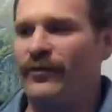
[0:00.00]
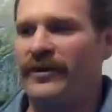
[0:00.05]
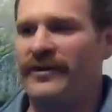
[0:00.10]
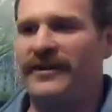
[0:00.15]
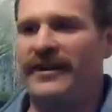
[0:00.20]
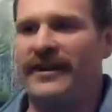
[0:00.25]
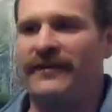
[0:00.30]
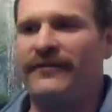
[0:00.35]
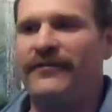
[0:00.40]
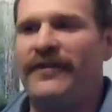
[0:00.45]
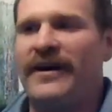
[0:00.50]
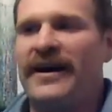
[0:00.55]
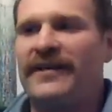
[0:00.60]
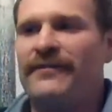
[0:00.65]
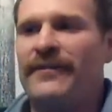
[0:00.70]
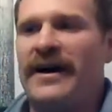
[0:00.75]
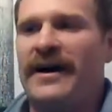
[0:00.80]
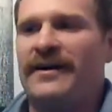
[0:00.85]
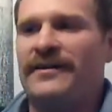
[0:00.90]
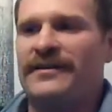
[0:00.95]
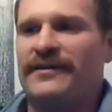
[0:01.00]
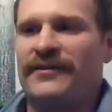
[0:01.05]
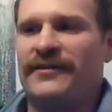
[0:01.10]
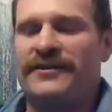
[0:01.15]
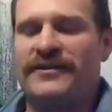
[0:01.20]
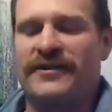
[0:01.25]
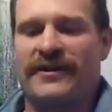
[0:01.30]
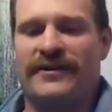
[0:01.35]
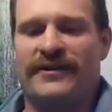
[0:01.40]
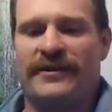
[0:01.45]
within 5 miles of each
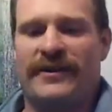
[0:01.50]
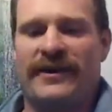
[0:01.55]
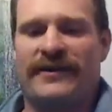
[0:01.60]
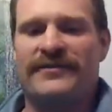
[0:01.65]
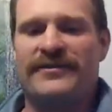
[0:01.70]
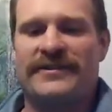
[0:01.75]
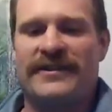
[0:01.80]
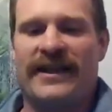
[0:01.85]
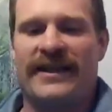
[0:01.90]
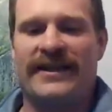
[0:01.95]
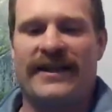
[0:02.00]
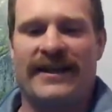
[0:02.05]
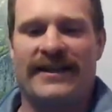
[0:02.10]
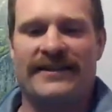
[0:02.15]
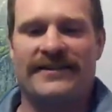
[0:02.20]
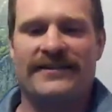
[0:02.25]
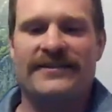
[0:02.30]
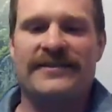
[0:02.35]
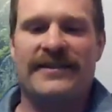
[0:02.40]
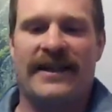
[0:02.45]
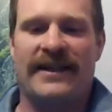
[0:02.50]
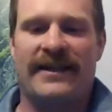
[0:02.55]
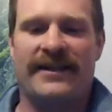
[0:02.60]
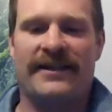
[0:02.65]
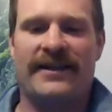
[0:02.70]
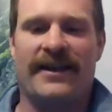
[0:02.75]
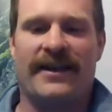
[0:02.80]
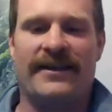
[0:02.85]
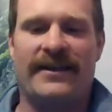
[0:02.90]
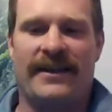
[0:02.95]
other, you have St. Ed's and St.
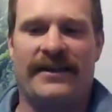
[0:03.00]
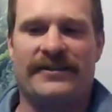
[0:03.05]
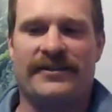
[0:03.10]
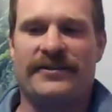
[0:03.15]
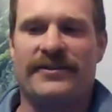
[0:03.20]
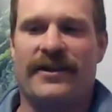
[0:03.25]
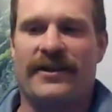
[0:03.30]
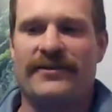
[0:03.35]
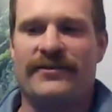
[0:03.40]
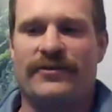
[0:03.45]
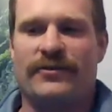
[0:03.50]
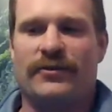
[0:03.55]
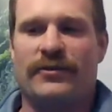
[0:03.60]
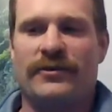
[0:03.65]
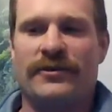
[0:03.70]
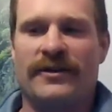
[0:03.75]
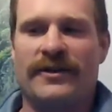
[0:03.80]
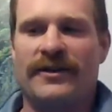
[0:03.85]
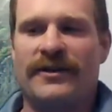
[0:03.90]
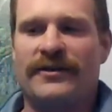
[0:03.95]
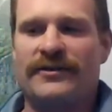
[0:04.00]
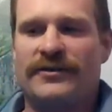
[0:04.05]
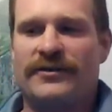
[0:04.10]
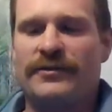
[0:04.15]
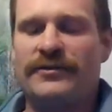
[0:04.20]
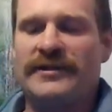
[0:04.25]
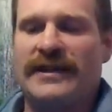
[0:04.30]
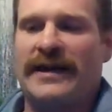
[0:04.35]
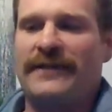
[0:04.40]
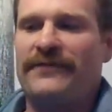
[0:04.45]
Ignatius High School,
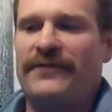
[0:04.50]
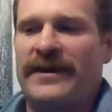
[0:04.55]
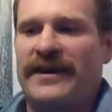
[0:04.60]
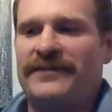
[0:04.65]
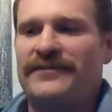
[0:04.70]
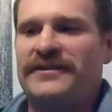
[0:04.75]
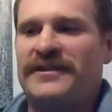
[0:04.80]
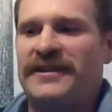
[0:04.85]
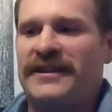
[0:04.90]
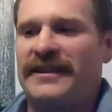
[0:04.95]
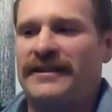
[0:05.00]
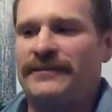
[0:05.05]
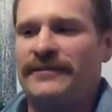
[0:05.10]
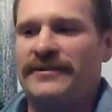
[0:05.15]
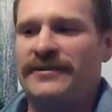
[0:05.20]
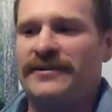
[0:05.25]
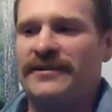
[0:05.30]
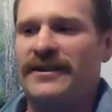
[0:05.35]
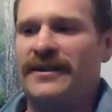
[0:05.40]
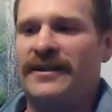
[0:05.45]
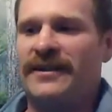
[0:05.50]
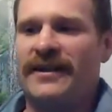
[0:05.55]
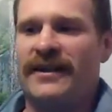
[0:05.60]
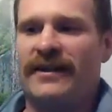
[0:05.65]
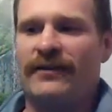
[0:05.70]
2 top 5 teams.